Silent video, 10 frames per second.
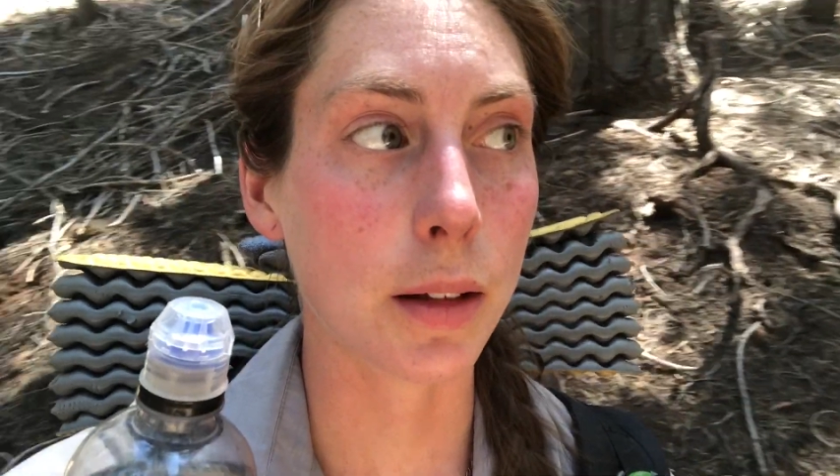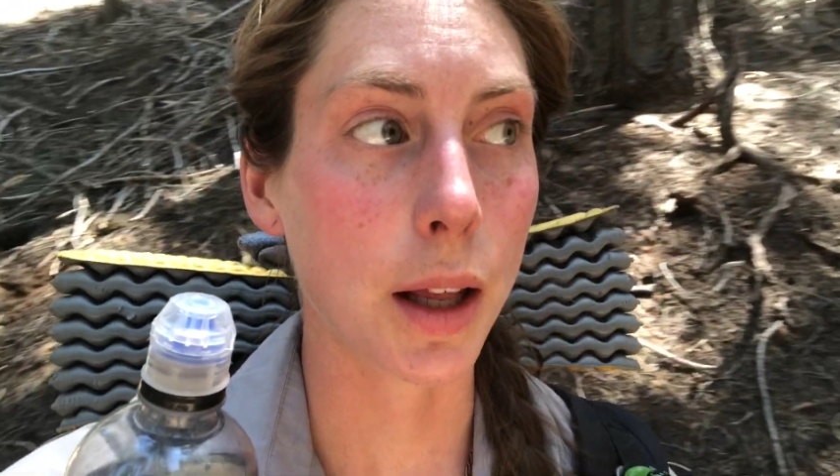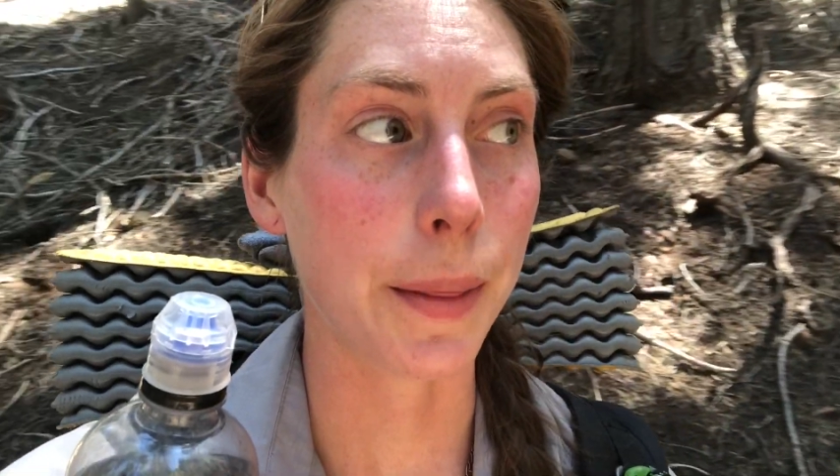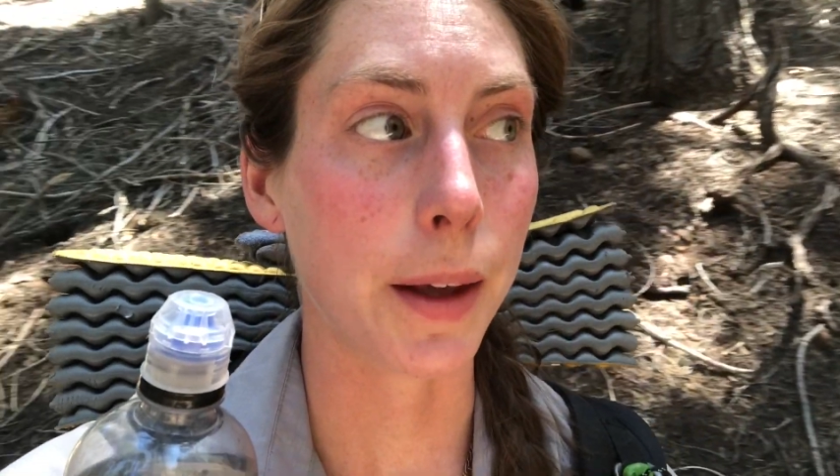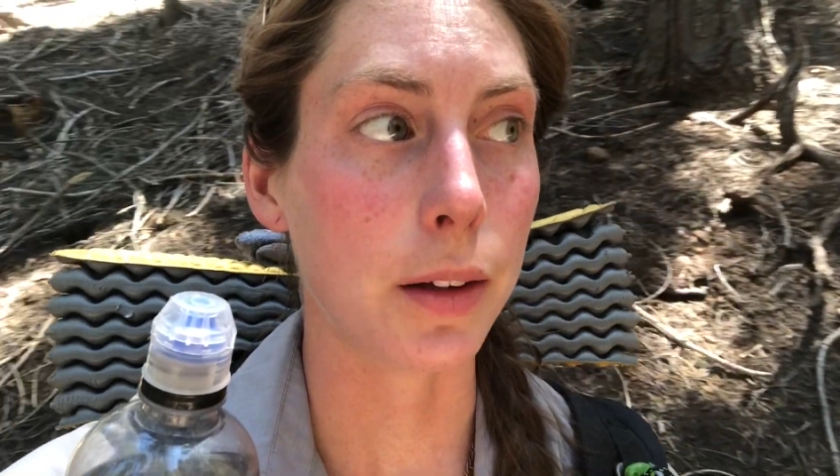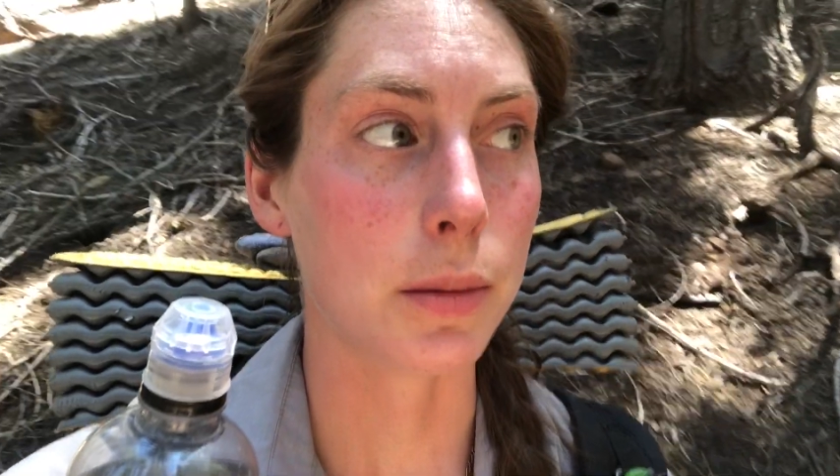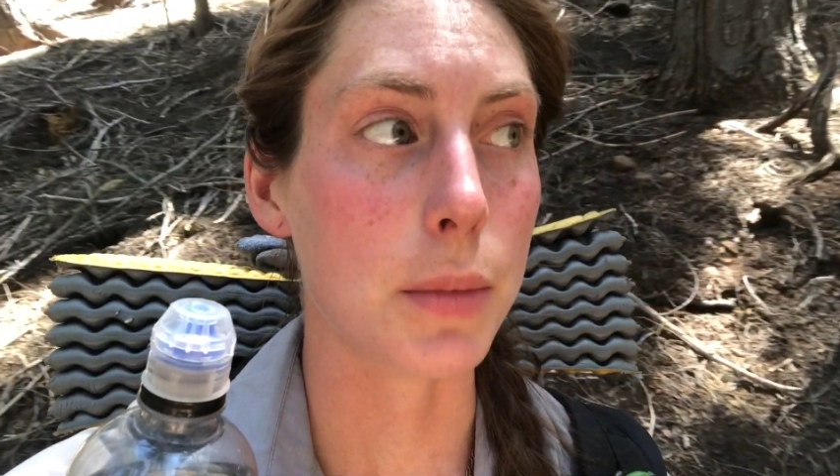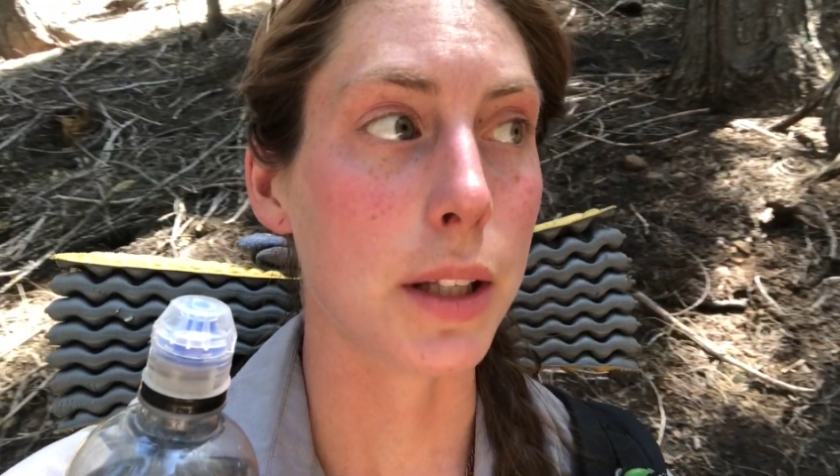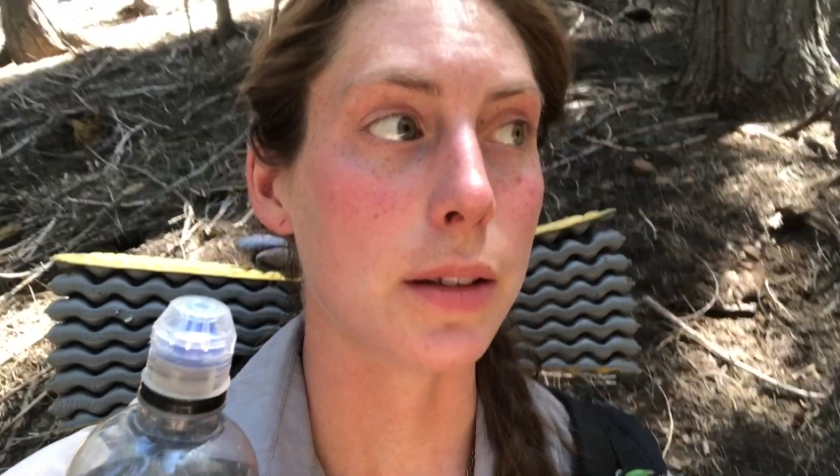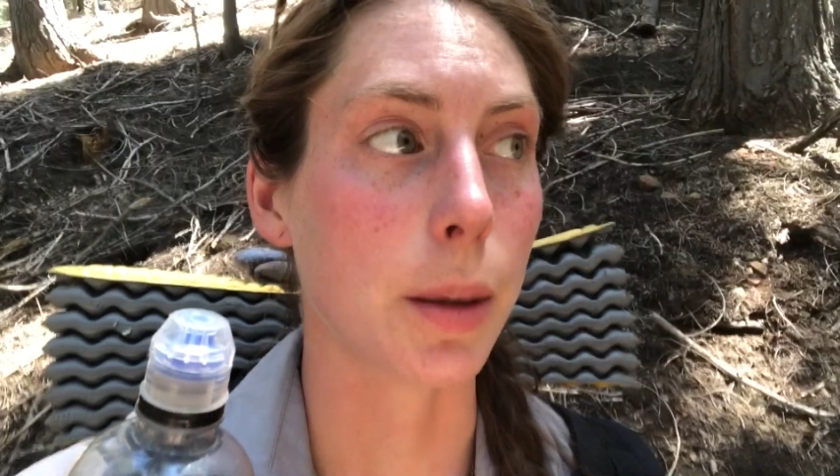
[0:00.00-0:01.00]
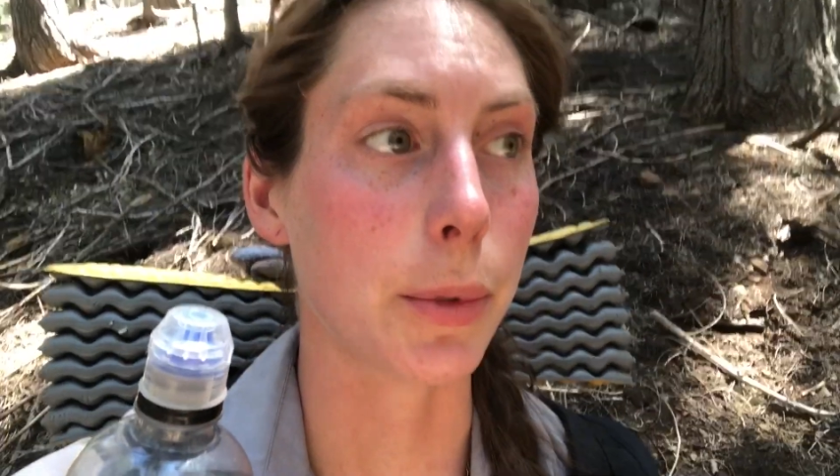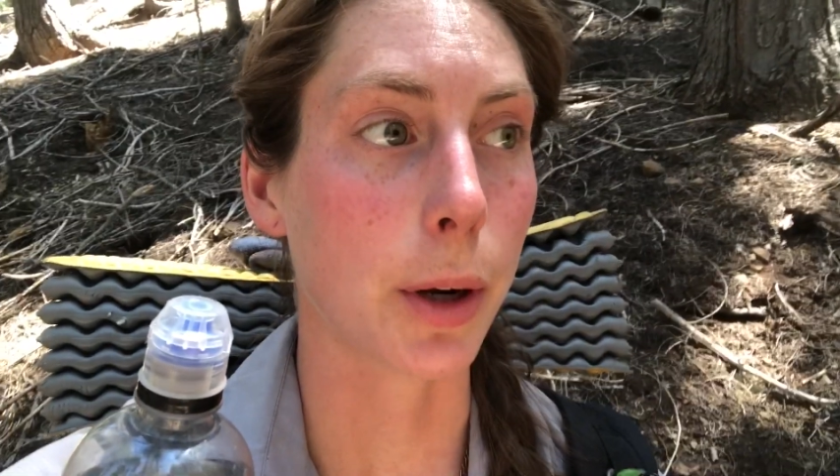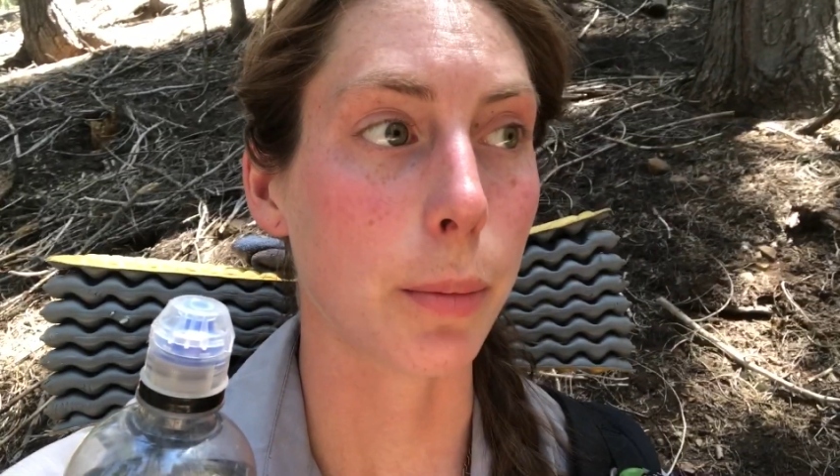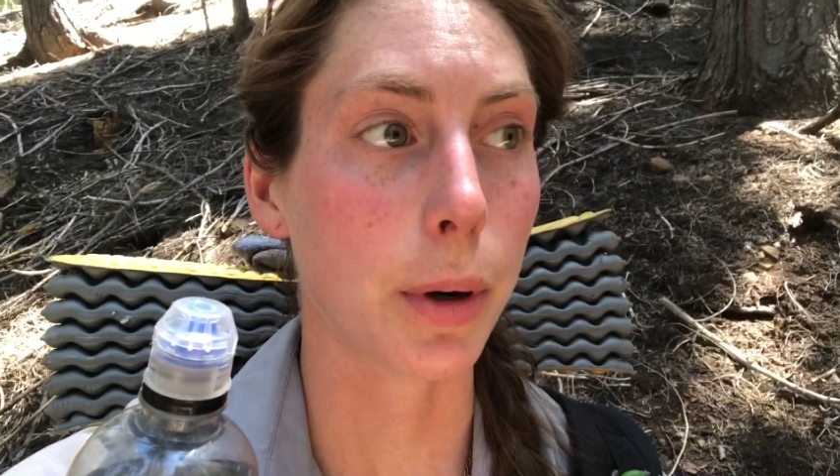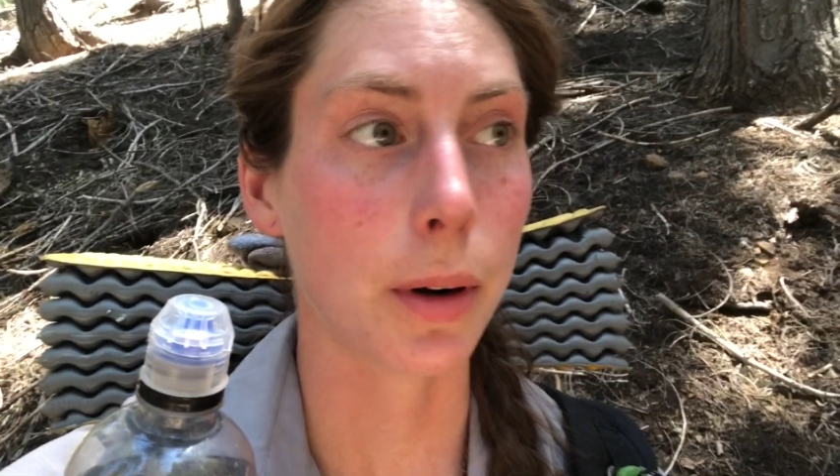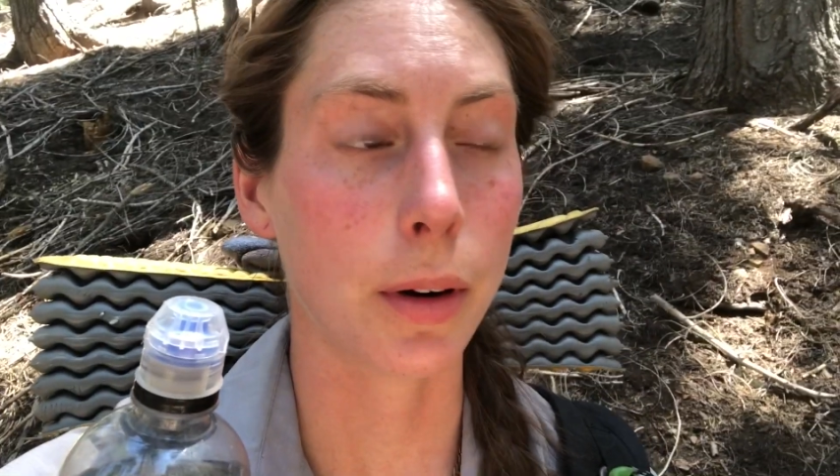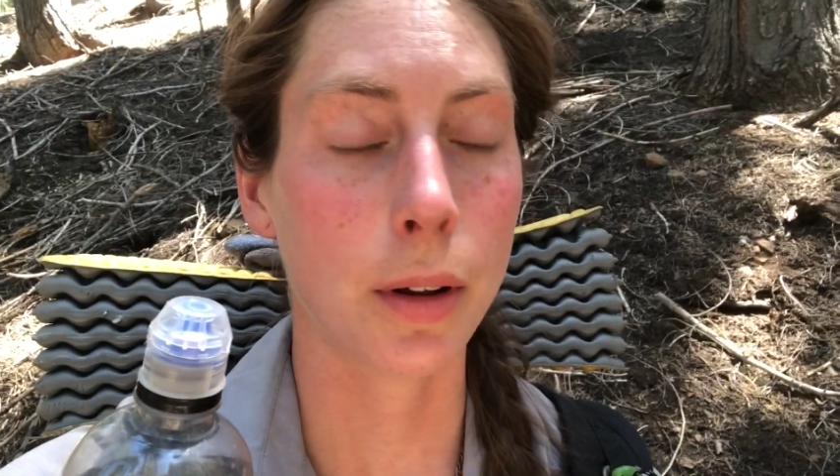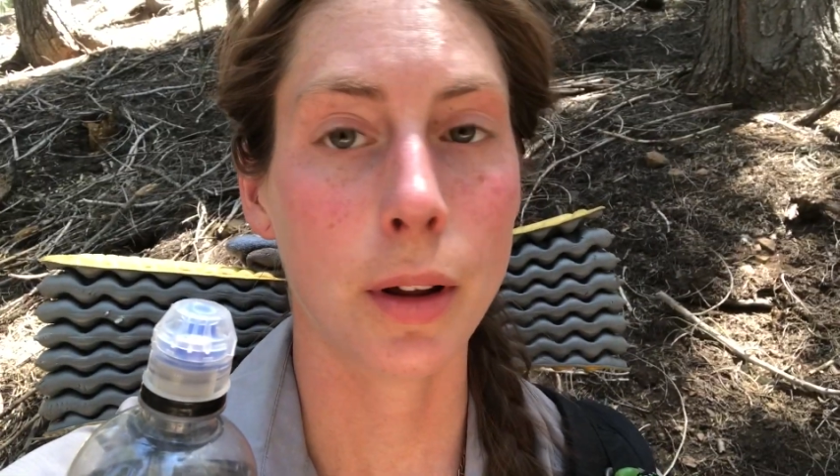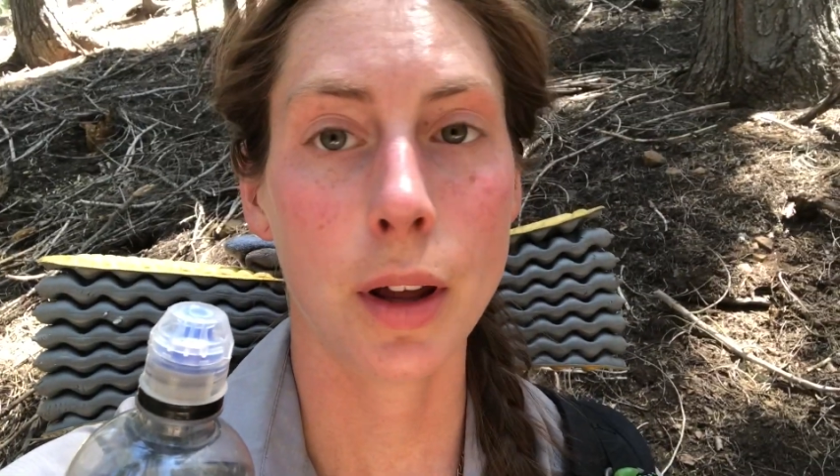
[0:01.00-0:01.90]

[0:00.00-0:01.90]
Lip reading: and that is mid-September.